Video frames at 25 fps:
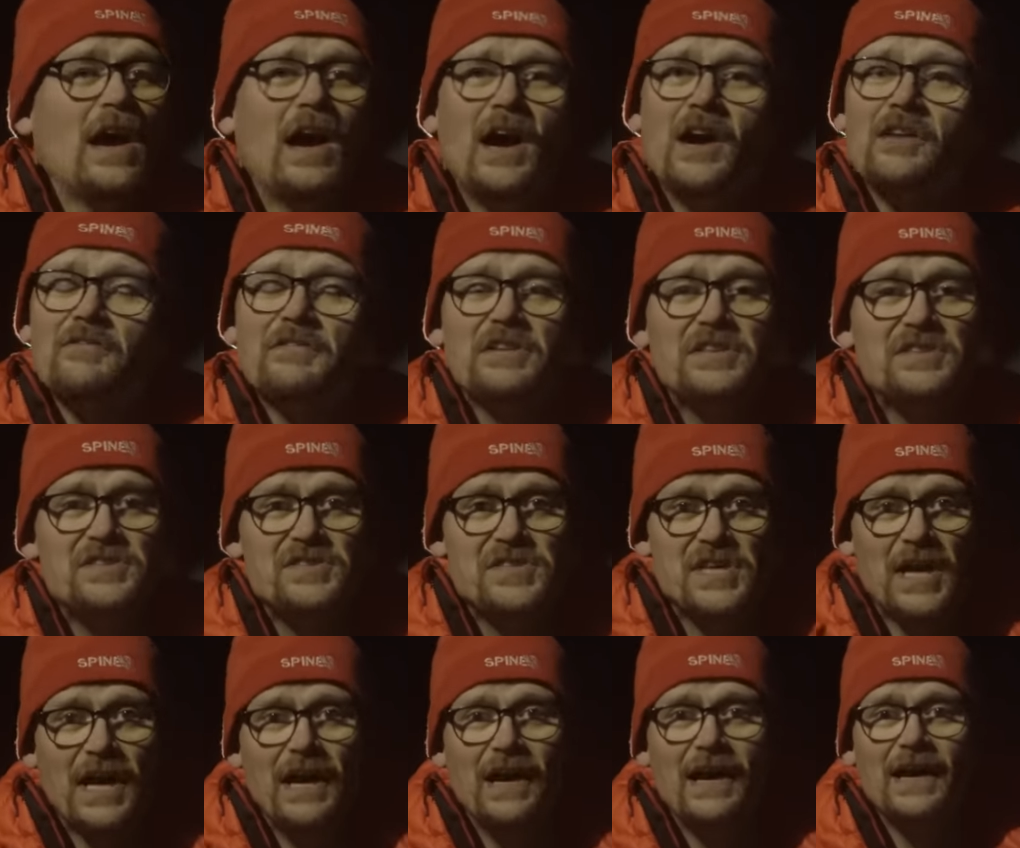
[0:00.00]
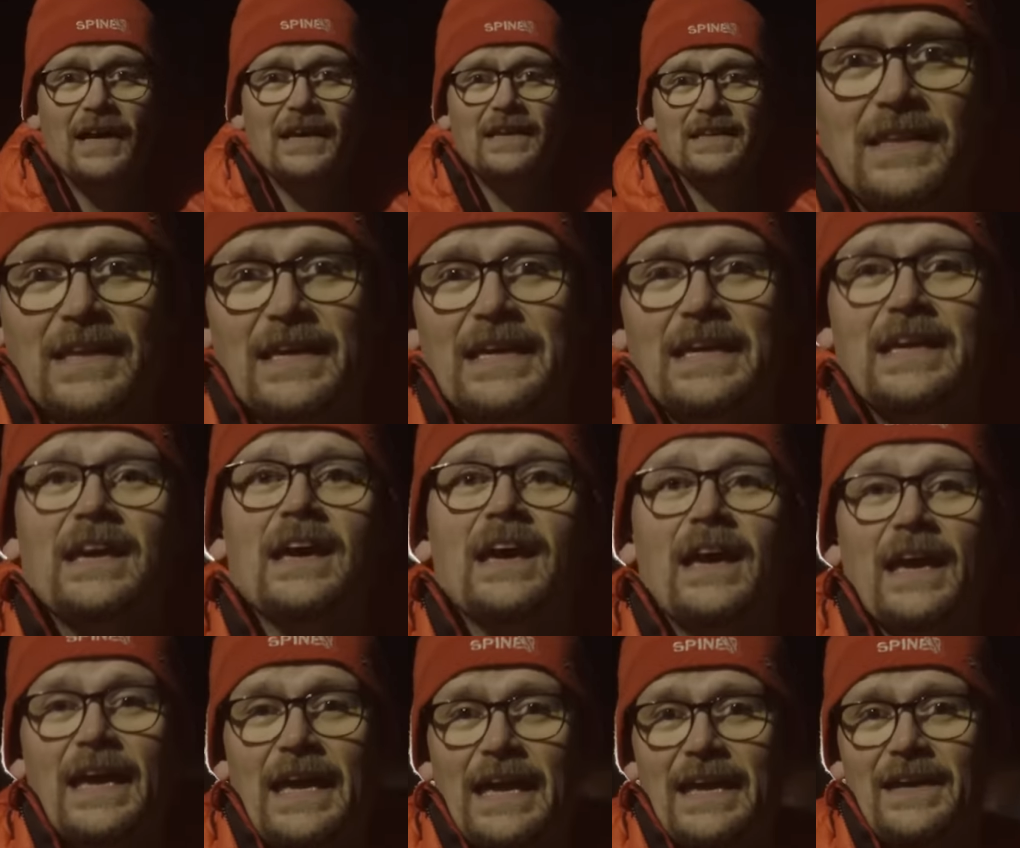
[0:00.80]
are entirely
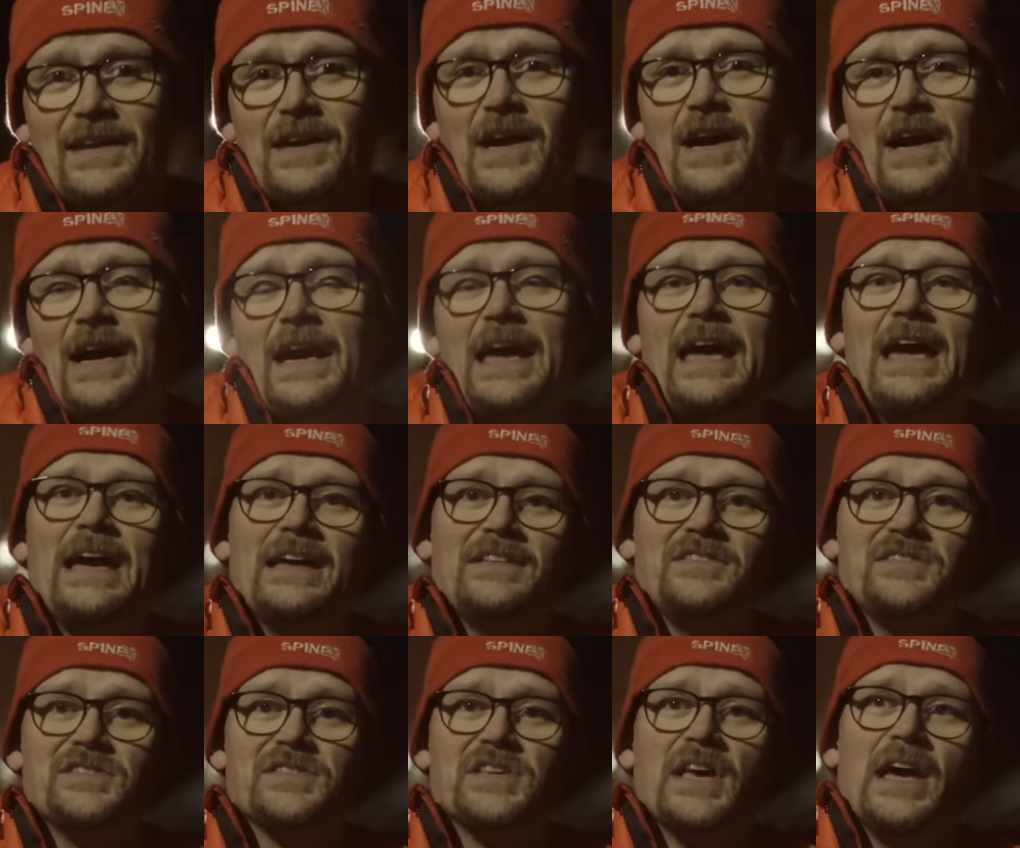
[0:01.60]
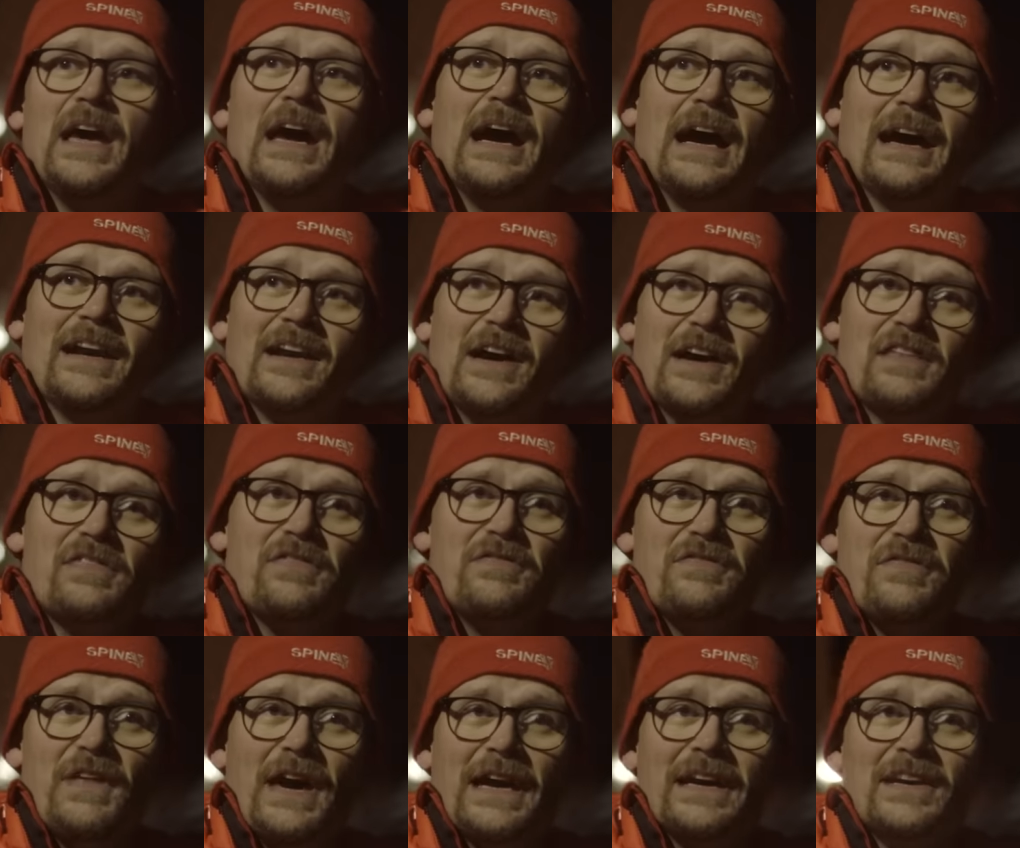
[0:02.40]
in our heads. And I
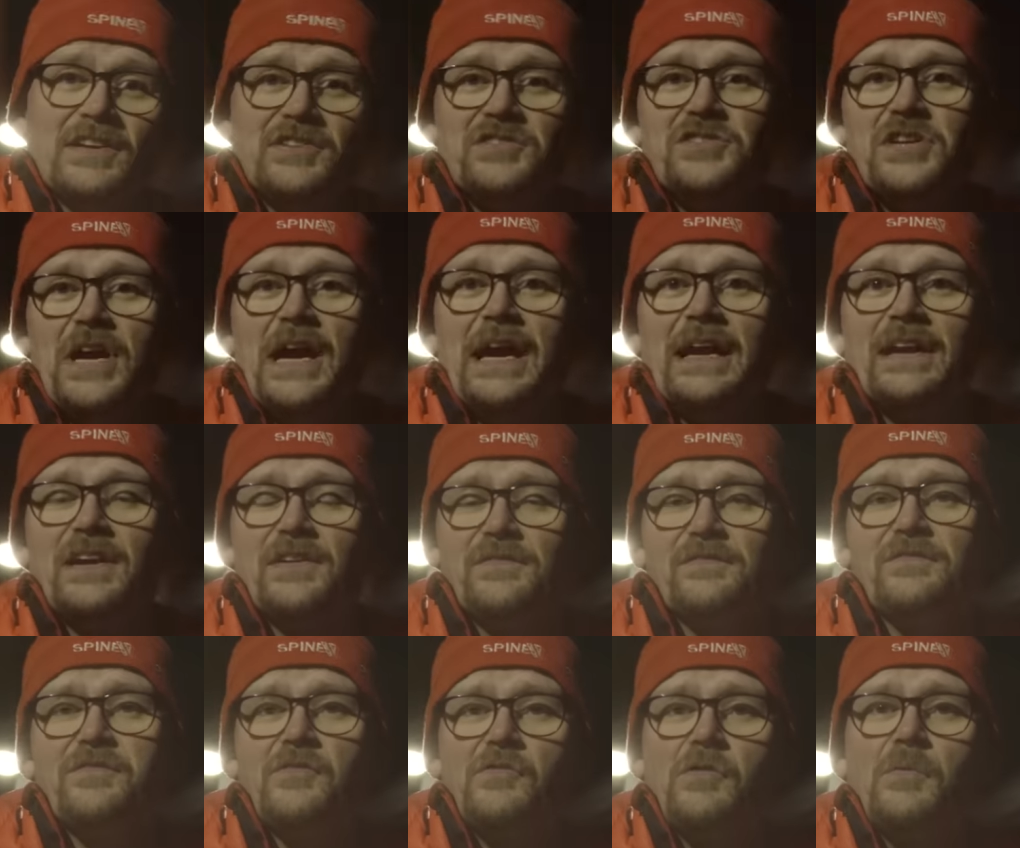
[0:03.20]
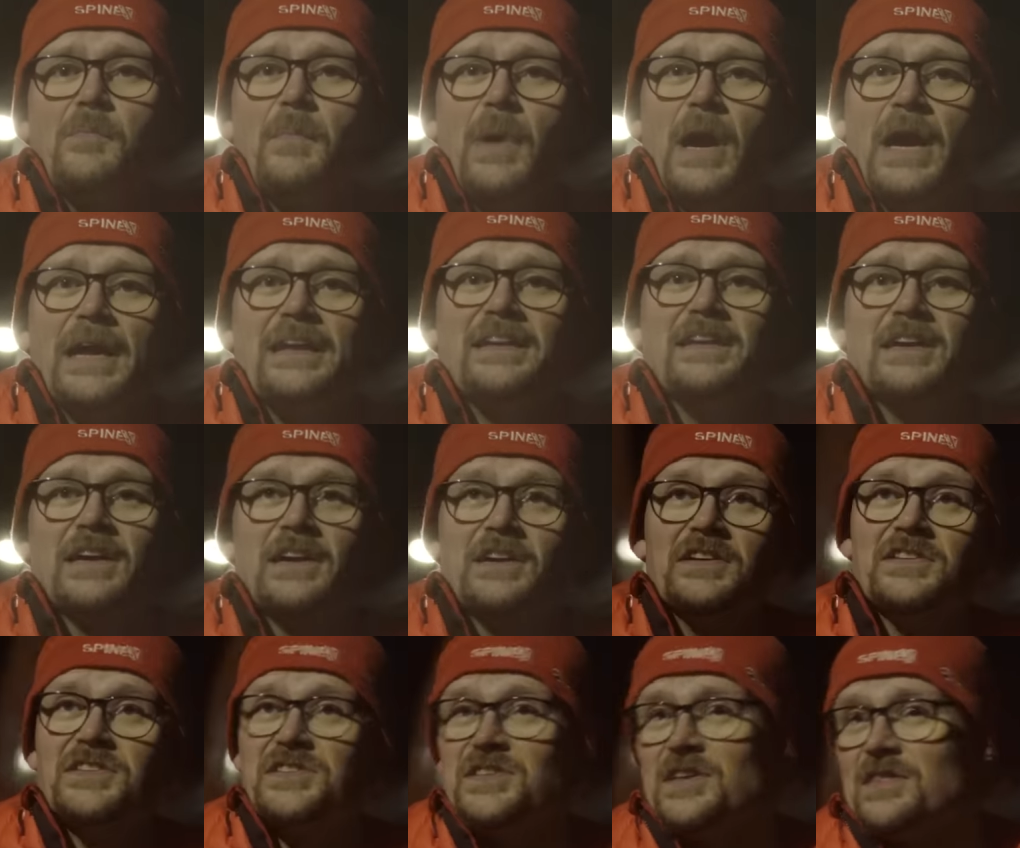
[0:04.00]
thank Jack for reminding
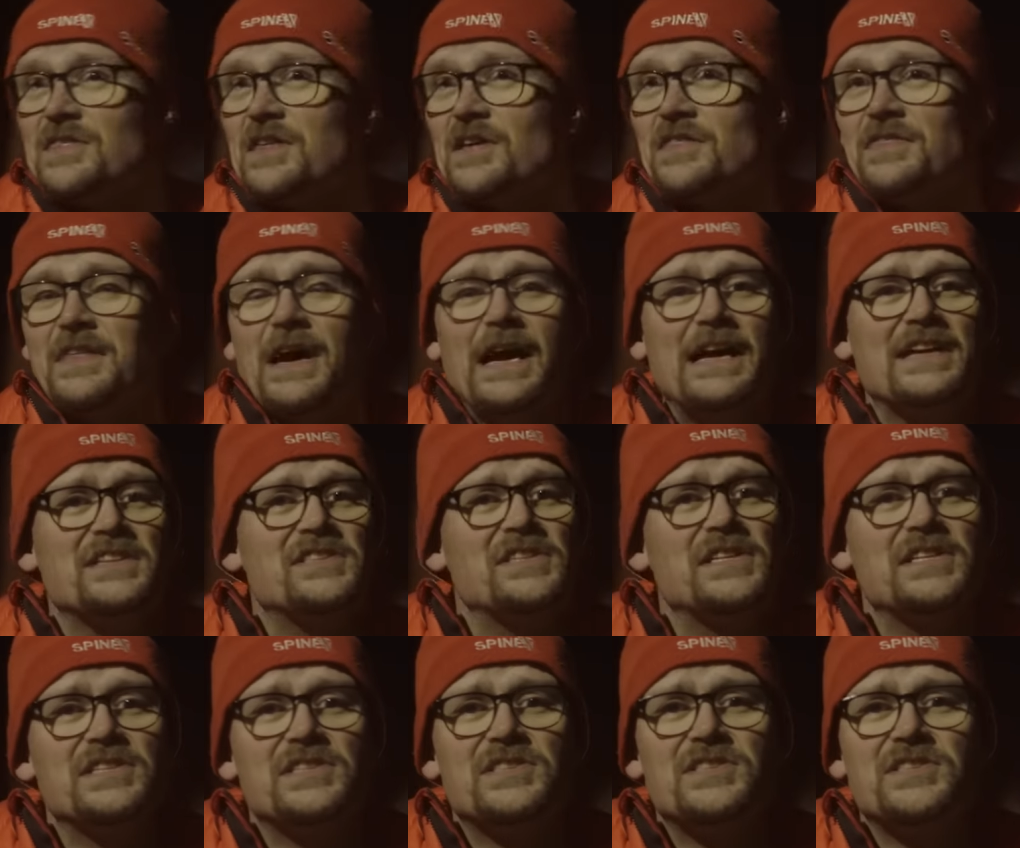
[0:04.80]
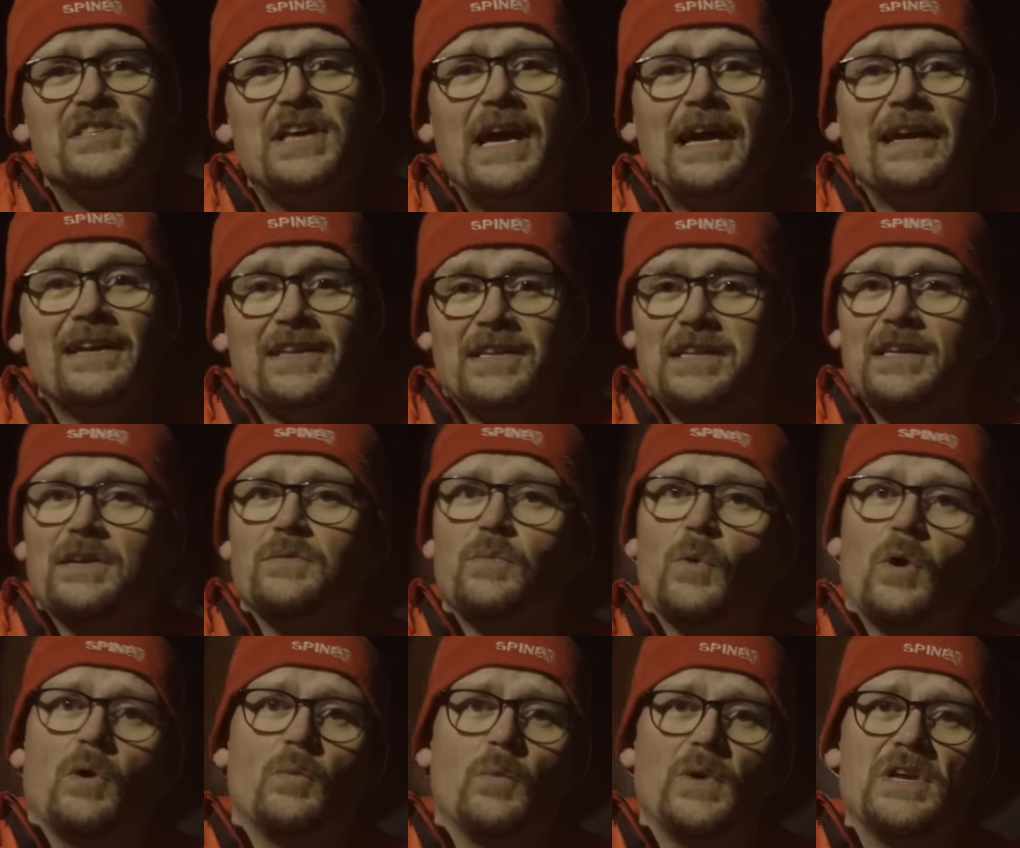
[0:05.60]
us that that is exactly
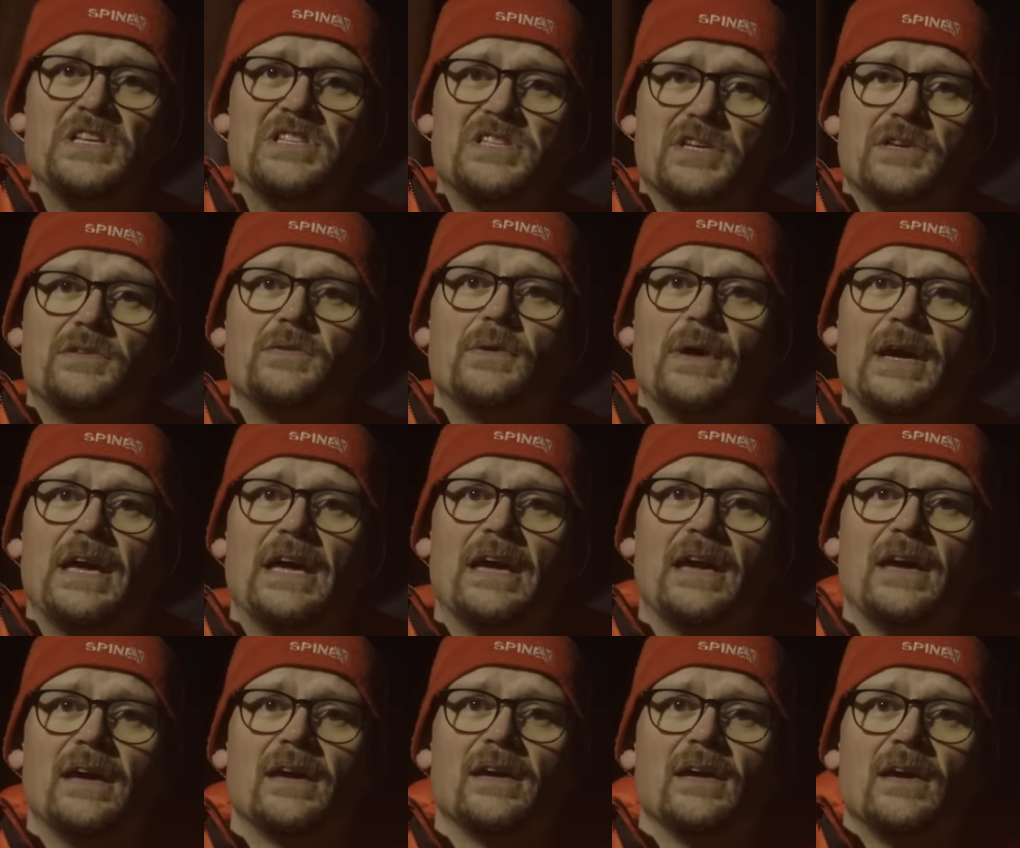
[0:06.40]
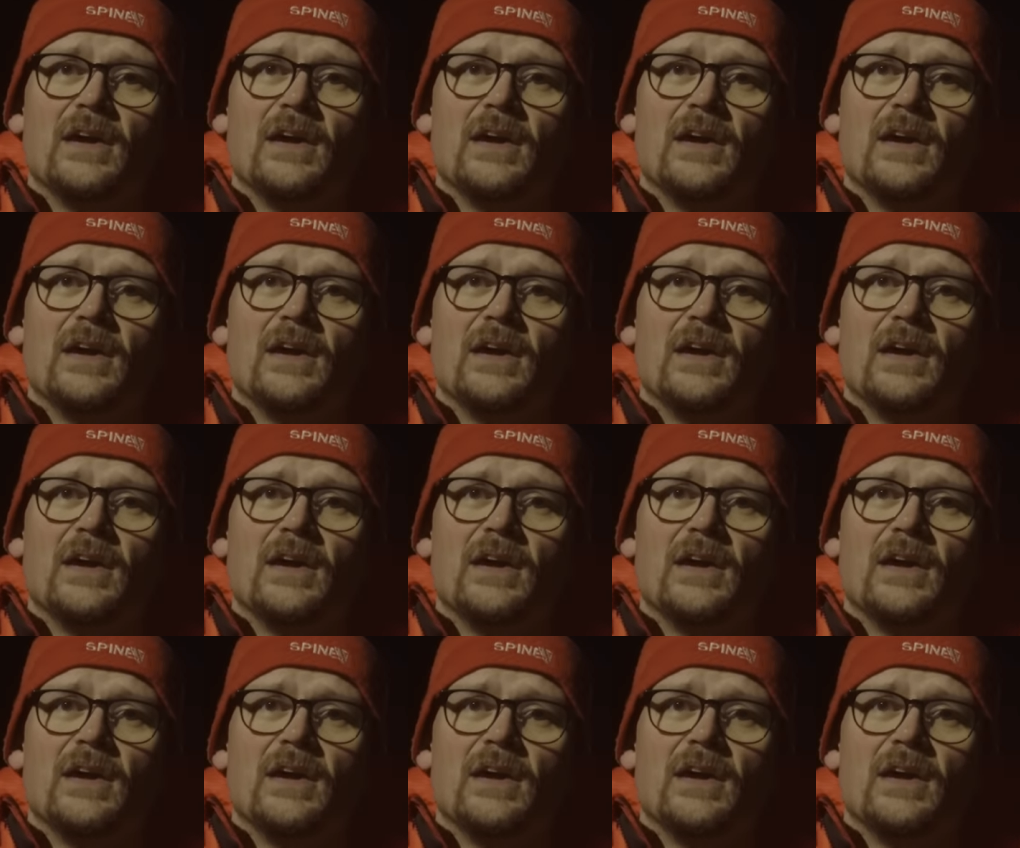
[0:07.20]
what we do here.